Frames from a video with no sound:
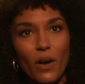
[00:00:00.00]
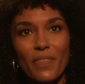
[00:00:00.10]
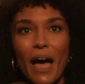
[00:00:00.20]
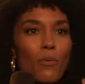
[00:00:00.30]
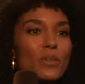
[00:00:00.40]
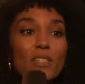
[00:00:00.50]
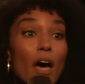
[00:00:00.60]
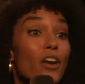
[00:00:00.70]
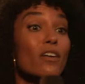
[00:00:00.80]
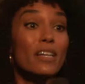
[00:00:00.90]
that was
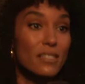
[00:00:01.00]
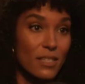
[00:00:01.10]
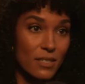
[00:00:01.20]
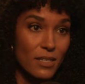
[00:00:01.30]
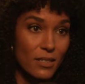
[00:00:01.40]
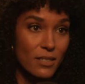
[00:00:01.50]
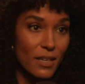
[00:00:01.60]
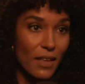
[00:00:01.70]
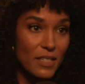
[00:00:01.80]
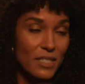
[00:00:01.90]
not our existence
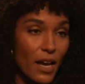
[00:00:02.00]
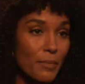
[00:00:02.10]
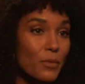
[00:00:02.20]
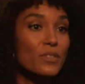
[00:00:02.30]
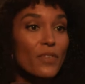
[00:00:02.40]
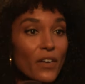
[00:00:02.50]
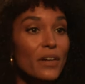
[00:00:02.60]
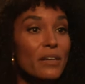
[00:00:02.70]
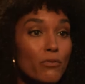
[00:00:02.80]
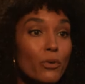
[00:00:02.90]
at the time. It was
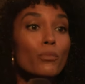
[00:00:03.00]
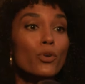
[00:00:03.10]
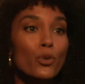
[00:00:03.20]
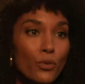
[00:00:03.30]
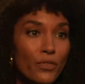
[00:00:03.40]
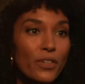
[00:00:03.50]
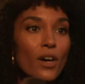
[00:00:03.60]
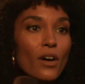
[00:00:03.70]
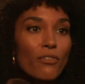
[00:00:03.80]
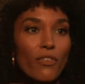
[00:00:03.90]
very removed
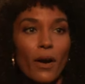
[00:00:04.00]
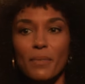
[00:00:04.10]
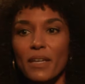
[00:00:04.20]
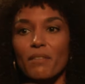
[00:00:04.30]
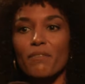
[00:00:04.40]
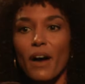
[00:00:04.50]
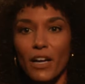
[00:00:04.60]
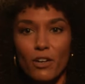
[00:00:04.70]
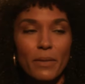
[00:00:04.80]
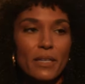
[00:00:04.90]
from the
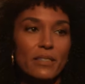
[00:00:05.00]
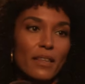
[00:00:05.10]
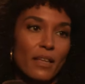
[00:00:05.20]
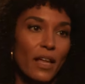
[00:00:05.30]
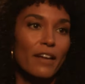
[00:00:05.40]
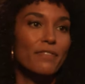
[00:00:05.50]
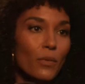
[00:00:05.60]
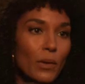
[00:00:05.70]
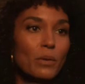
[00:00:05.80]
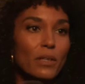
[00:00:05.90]
environment and the life that
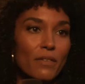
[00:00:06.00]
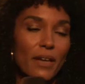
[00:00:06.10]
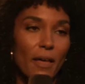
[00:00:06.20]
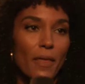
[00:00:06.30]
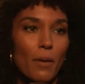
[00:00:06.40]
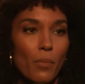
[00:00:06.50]
we were living at that